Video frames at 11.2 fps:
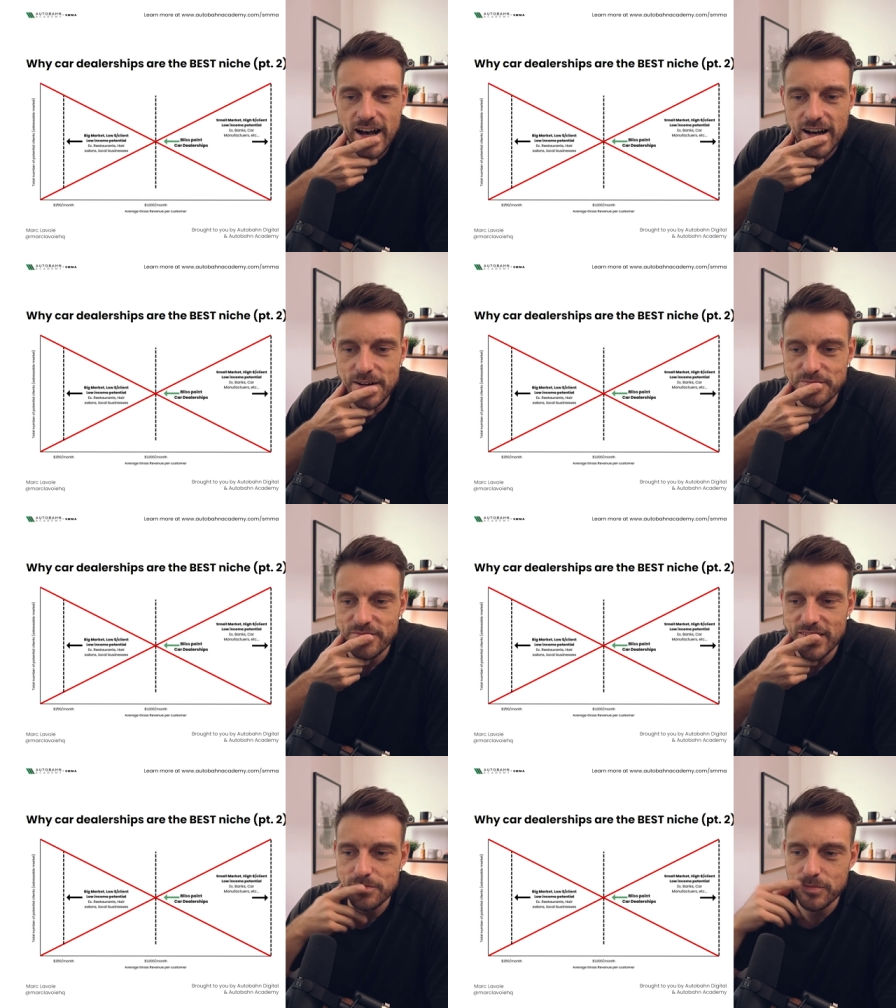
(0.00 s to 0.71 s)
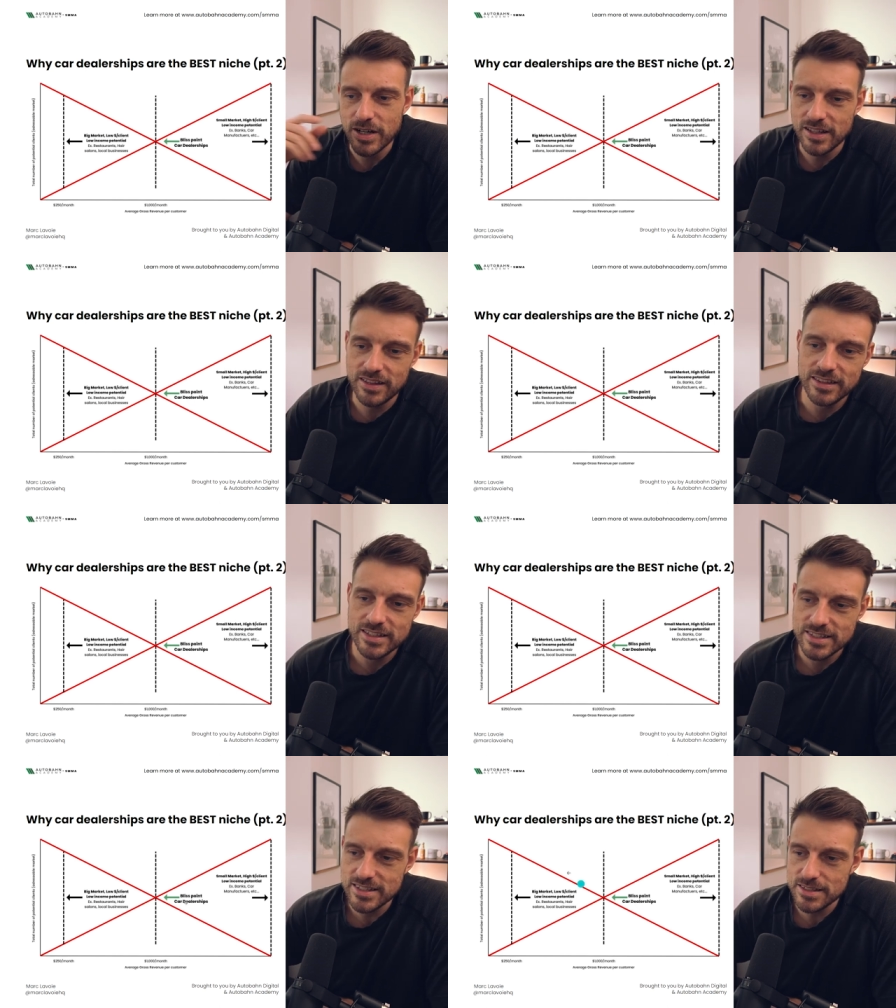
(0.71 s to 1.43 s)
Um, but
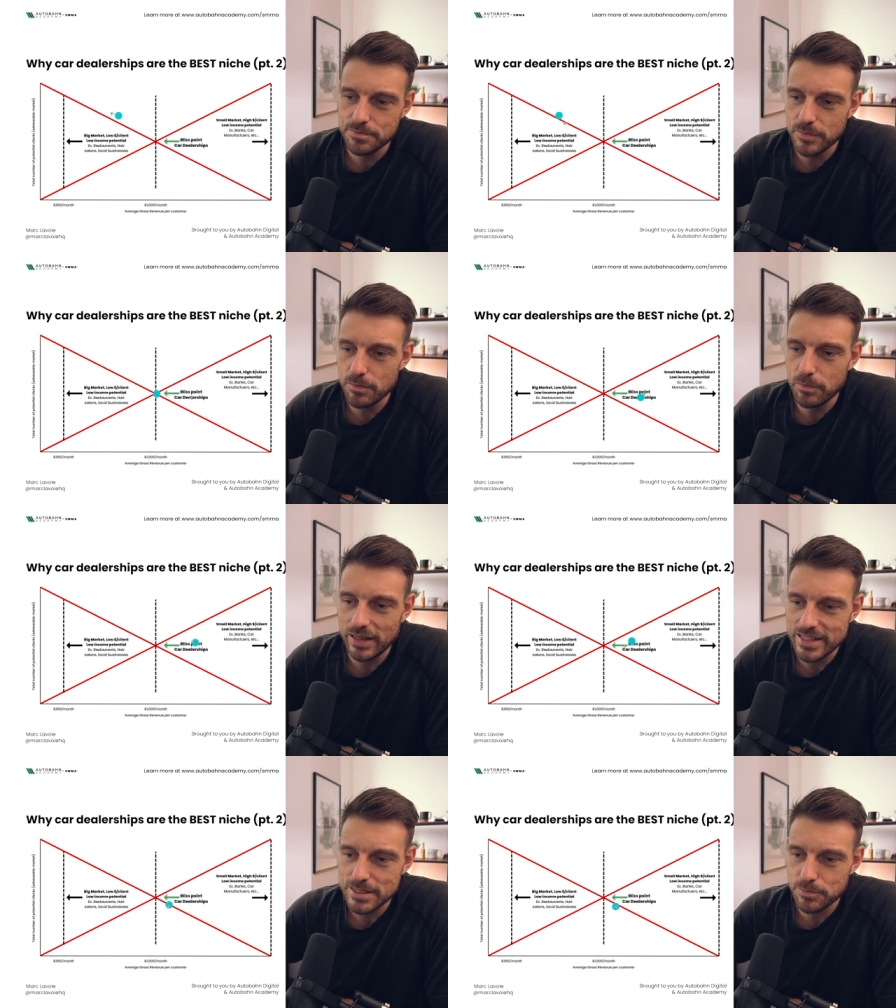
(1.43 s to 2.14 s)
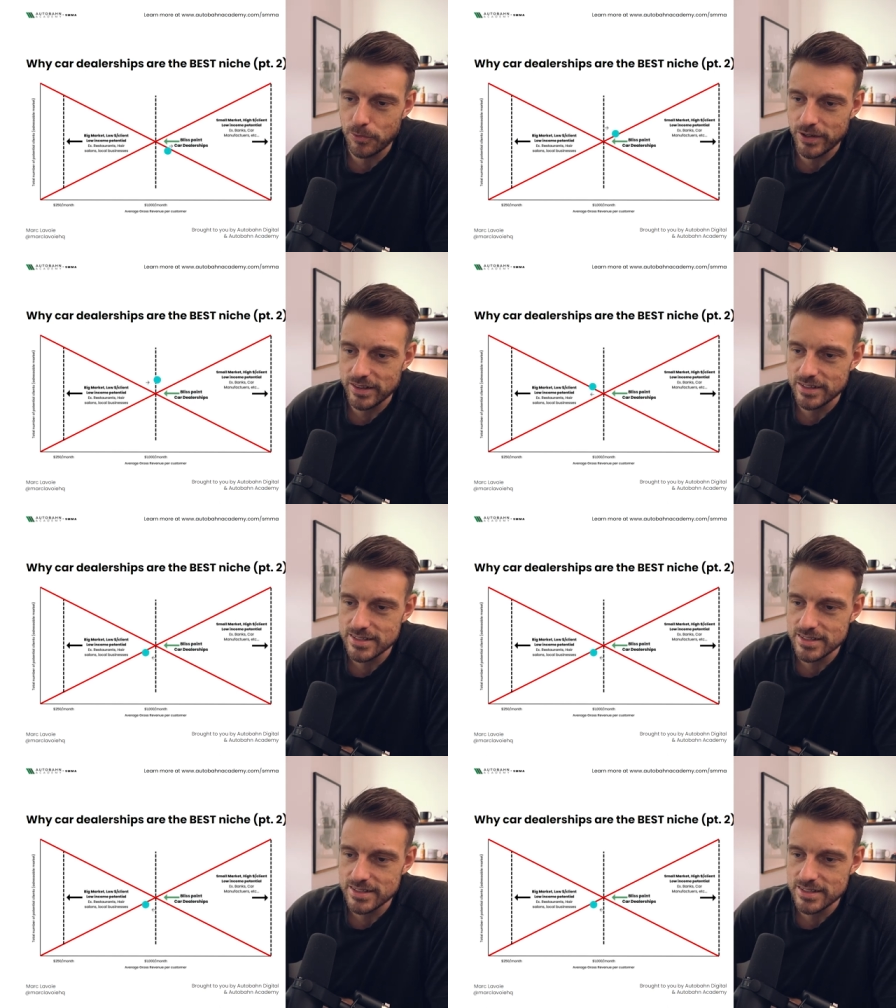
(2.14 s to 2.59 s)
this is the bliss point.